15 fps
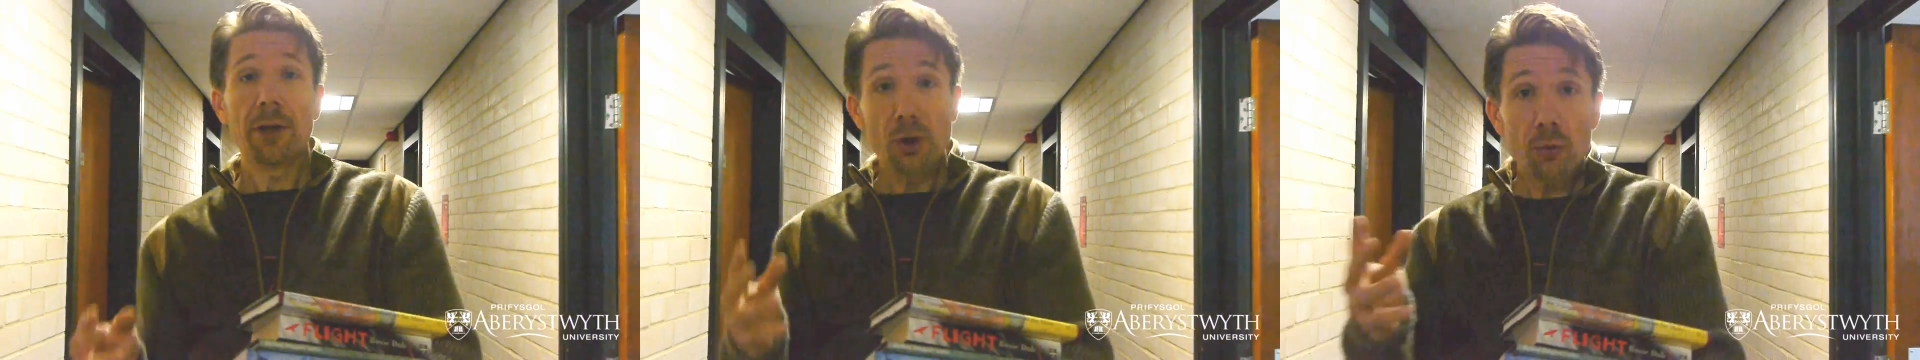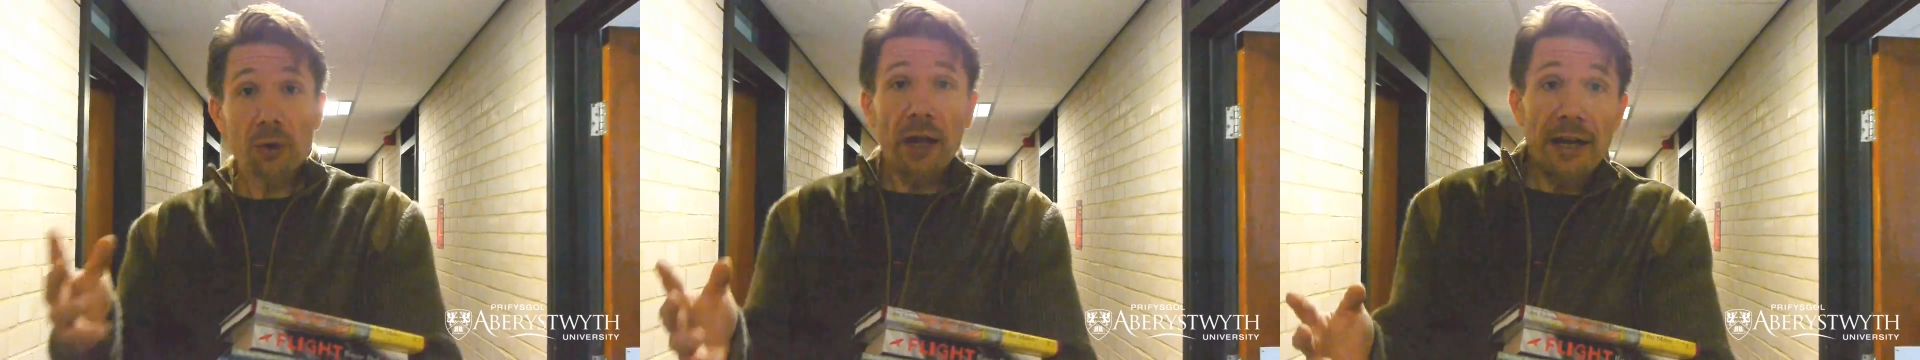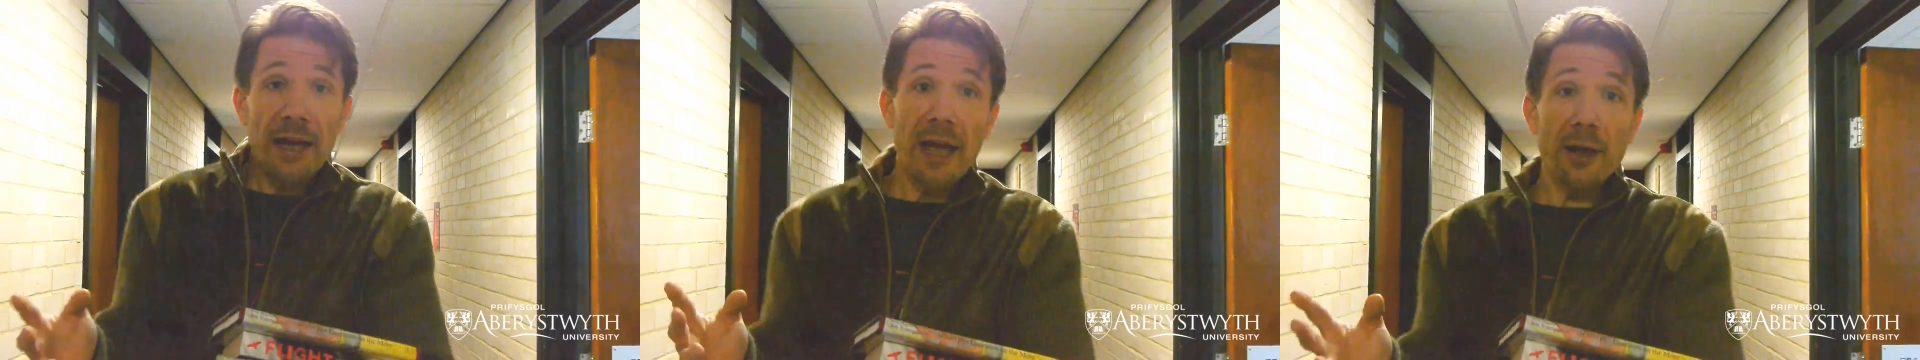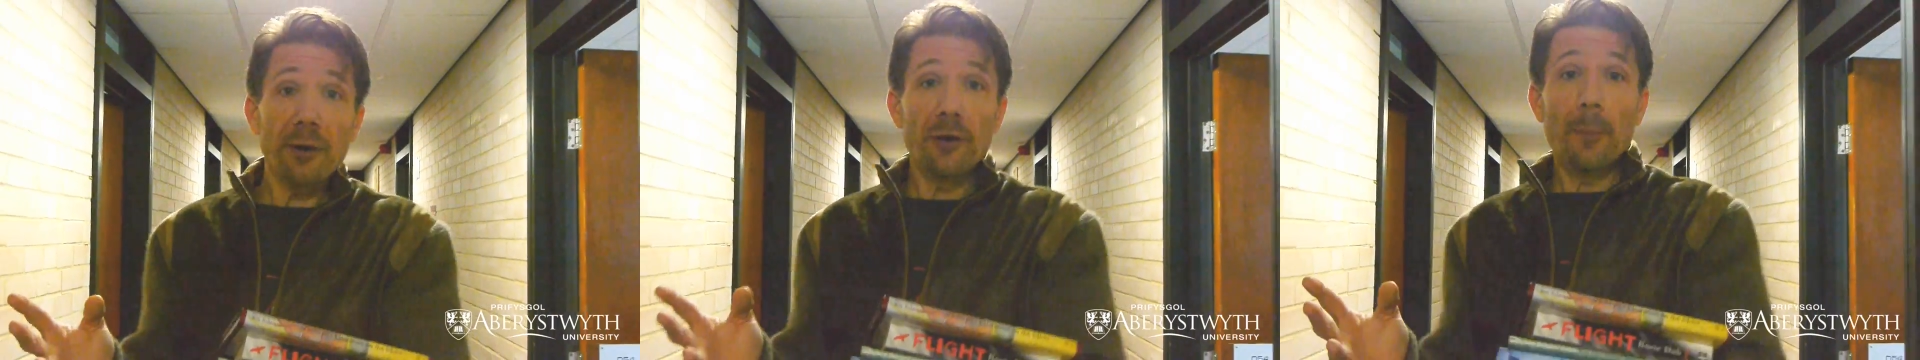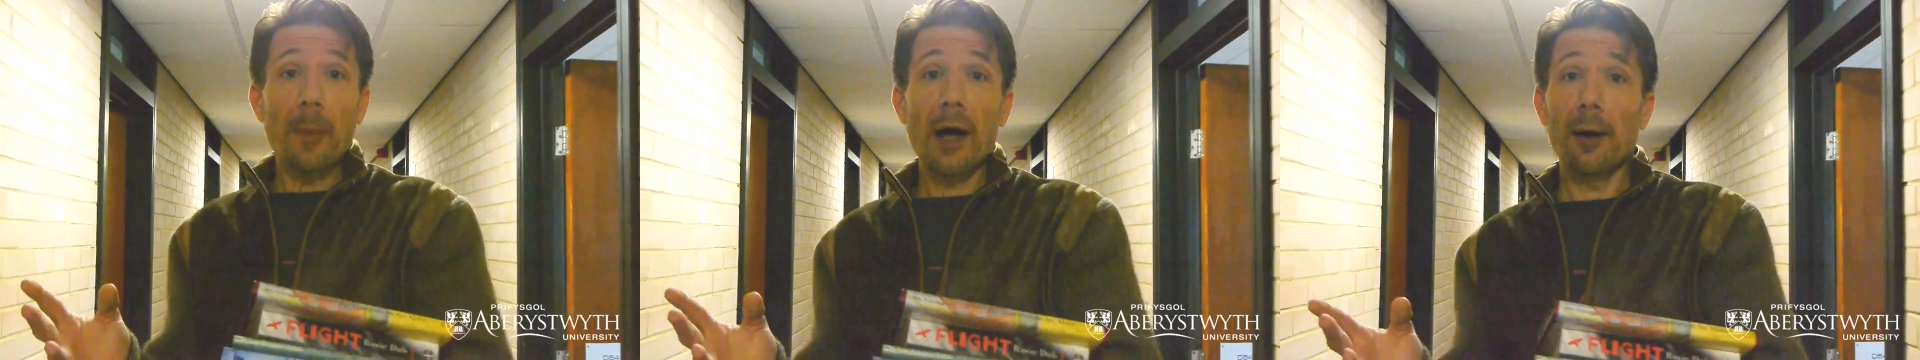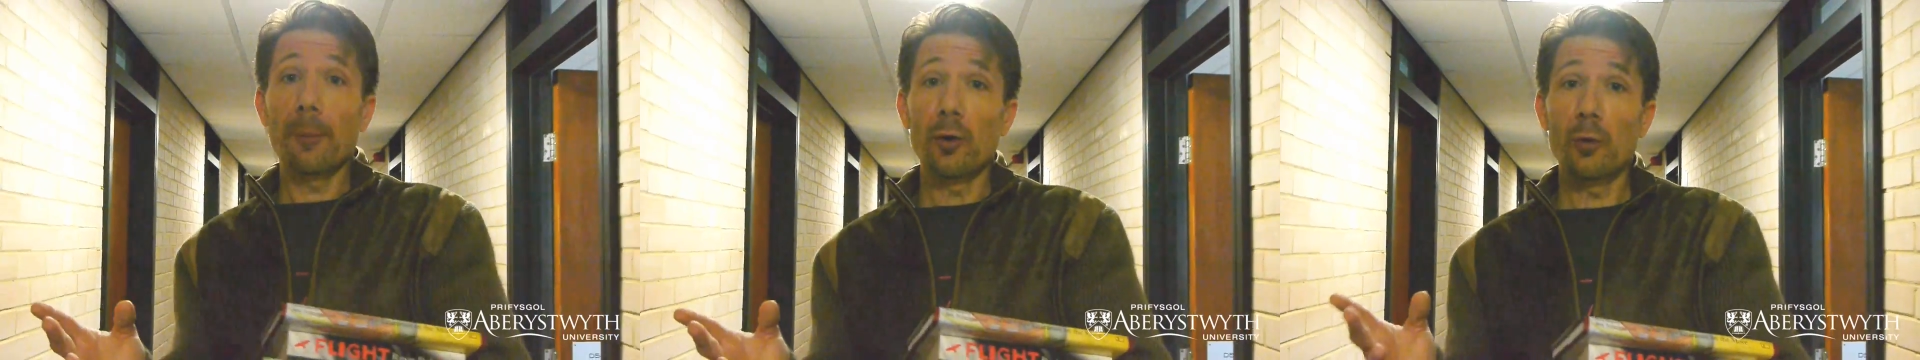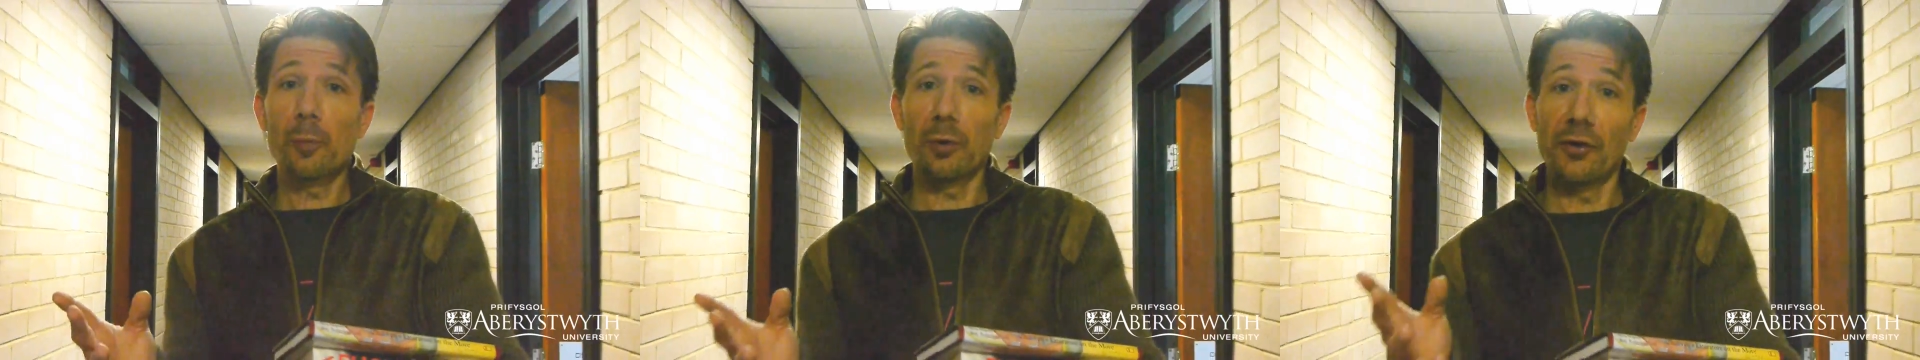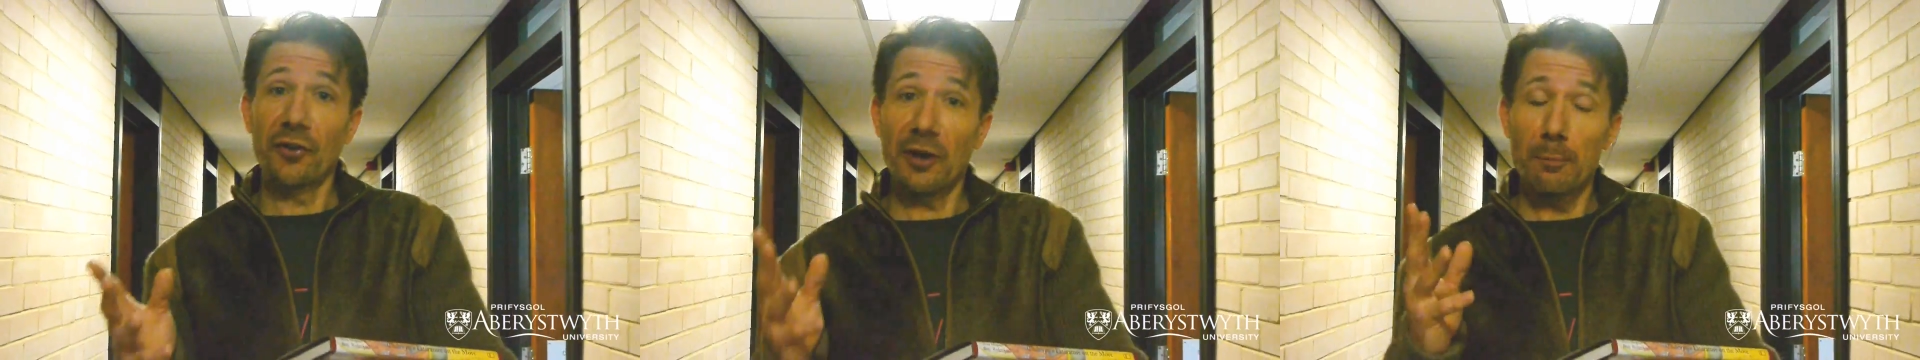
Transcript: you'd like a head of department who puts